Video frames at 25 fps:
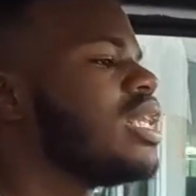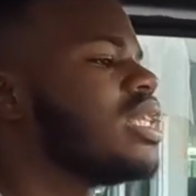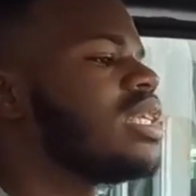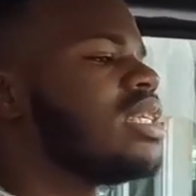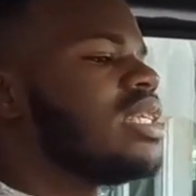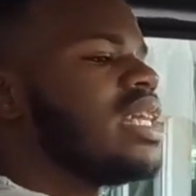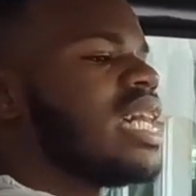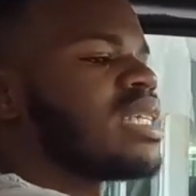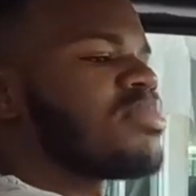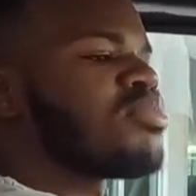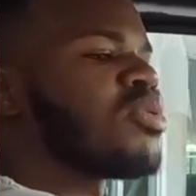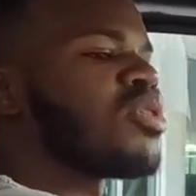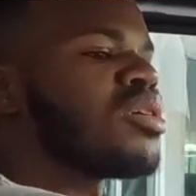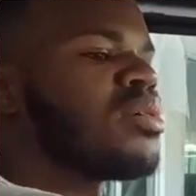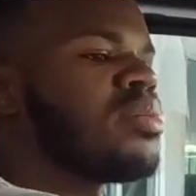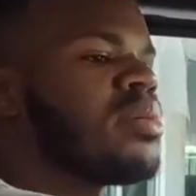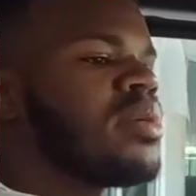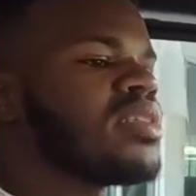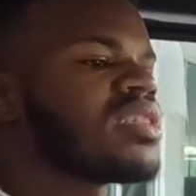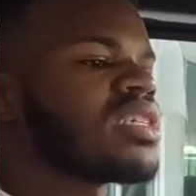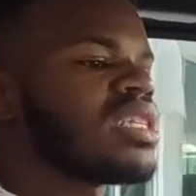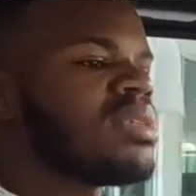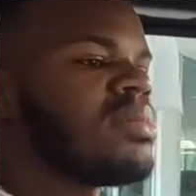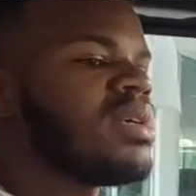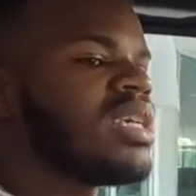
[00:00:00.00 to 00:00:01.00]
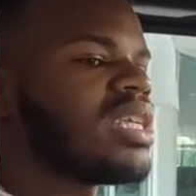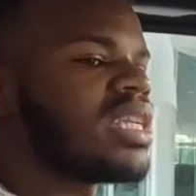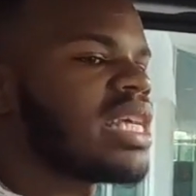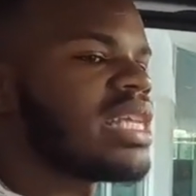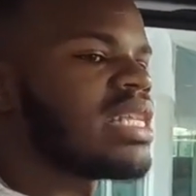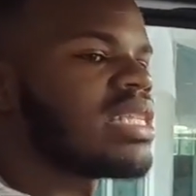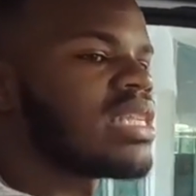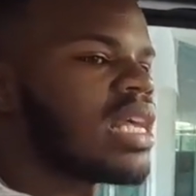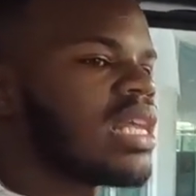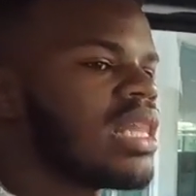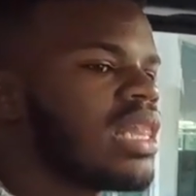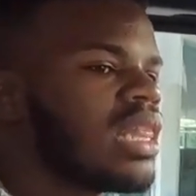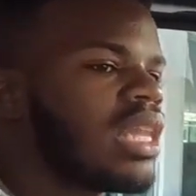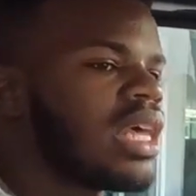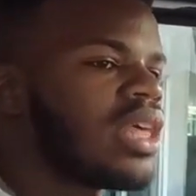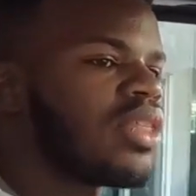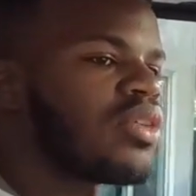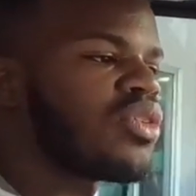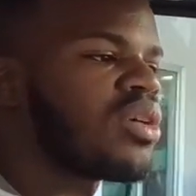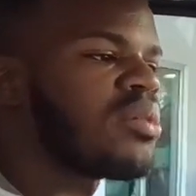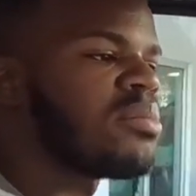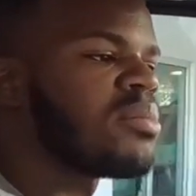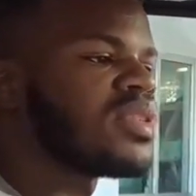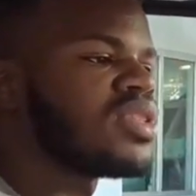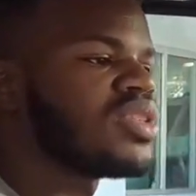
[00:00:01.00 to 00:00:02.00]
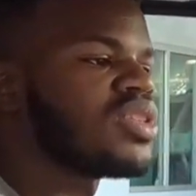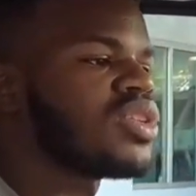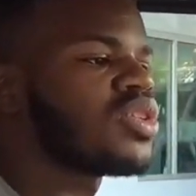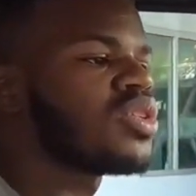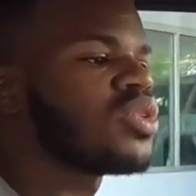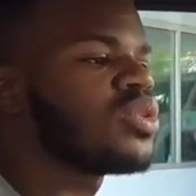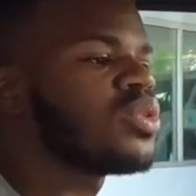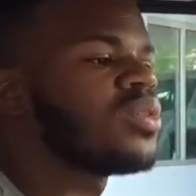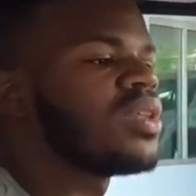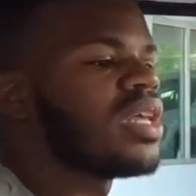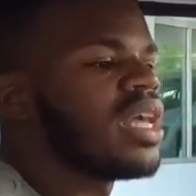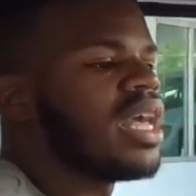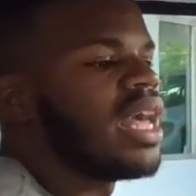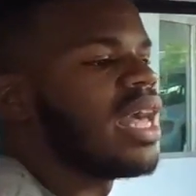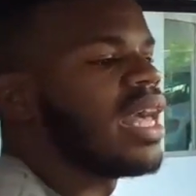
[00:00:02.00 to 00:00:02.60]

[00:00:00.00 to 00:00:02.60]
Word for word: The dashboard here is gonna be a nice leather up material.